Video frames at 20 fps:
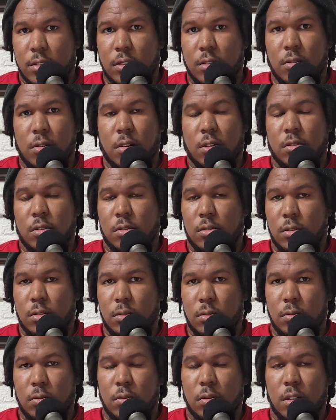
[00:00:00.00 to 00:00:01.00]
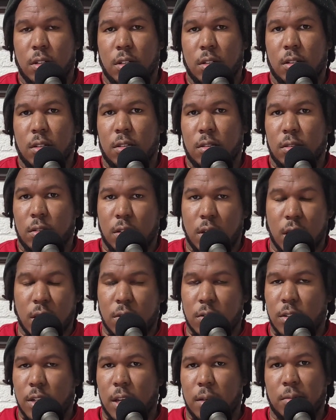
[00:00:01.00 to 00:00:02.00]
Do you also do
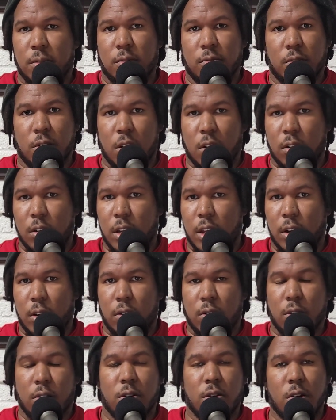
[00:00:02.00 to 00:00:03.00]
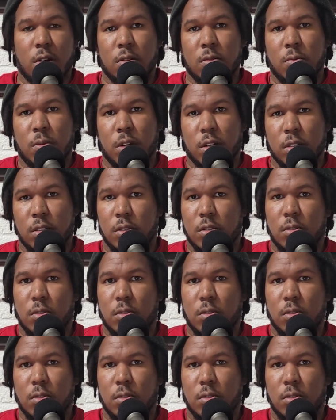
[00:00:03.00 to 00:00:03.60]
other types of lawn care or yard work?